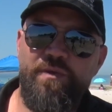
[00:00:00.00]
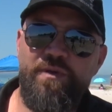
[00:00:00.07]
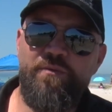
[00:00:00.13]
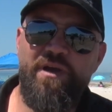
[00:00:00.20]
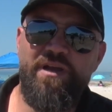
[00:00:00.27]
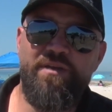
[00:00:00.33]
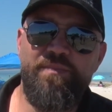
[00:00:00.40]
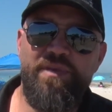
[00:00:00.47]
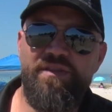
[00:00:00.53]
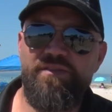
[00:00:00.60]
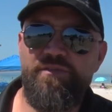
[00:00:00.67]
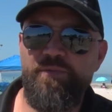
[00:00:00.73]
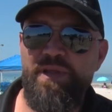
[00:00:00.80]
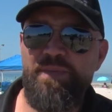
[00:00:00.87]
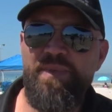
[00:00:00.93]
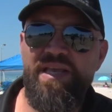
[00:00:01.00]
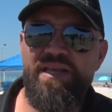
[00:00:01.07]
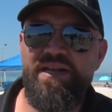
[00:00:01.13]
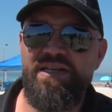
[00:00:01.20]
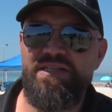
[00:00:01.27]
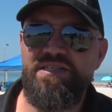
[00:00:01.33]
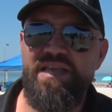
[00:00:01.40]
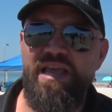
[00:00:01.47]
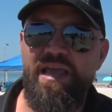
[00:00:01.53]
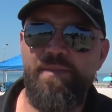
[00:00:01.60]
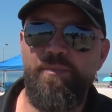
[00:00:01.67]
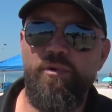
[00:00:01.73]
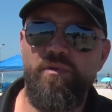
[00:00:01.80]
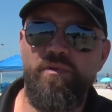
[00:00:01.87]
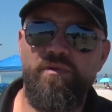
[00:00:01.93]
we recommend 3 BNS
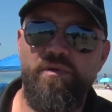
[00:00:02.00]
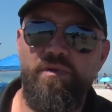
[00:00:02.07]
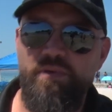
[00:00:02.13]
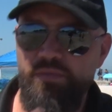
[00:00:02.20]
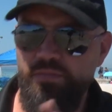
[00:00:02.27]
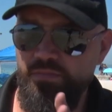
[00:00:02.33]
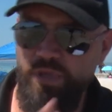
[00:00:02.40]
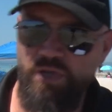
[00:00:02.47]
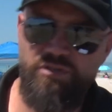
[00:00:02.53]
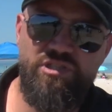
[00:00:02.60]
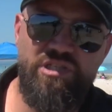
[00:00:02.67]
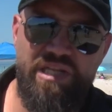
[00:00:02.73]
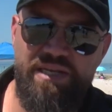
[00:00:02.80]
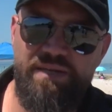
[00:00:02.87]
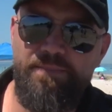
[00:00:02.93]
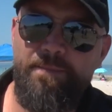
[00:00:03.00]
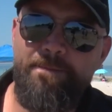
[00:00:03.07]
cable mostly.